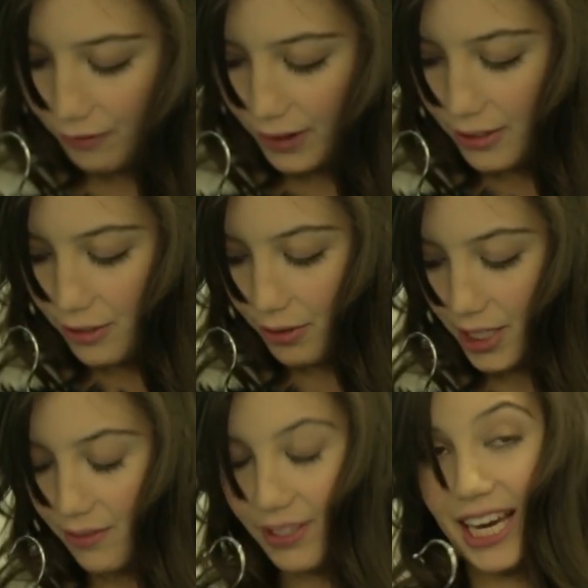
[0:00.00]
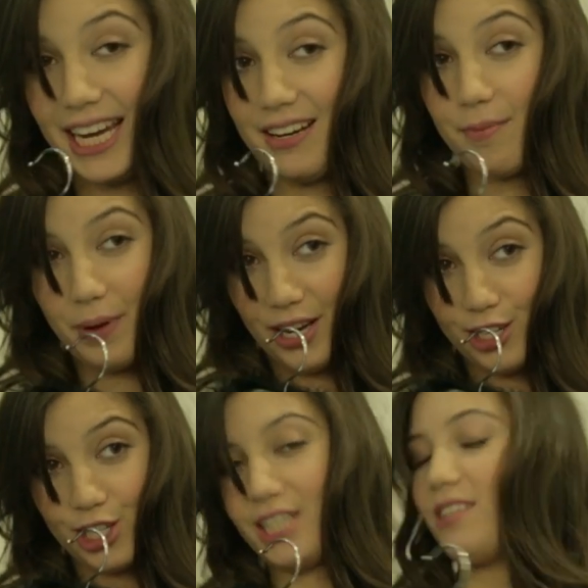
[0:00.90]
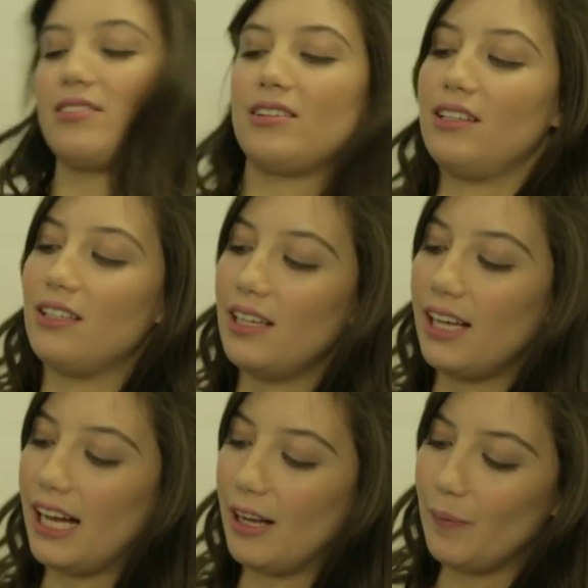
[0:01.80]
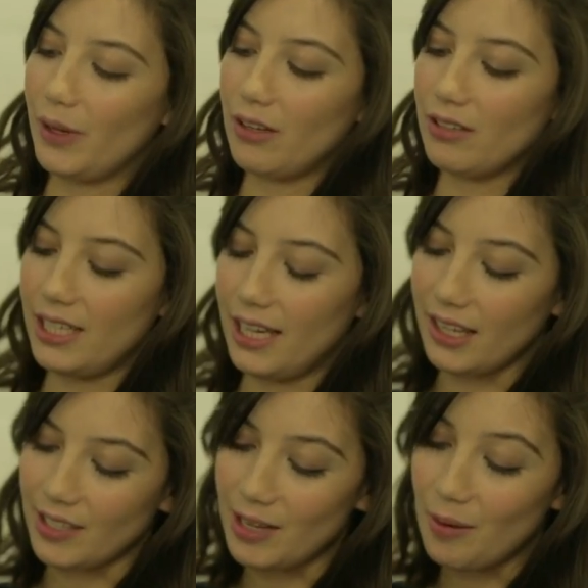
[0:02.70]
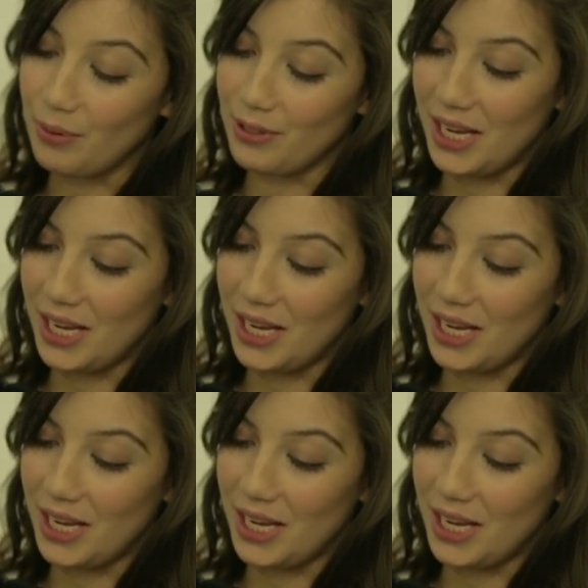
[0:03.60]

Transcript: first Christopher Kane purchase. Um, I got it at the sample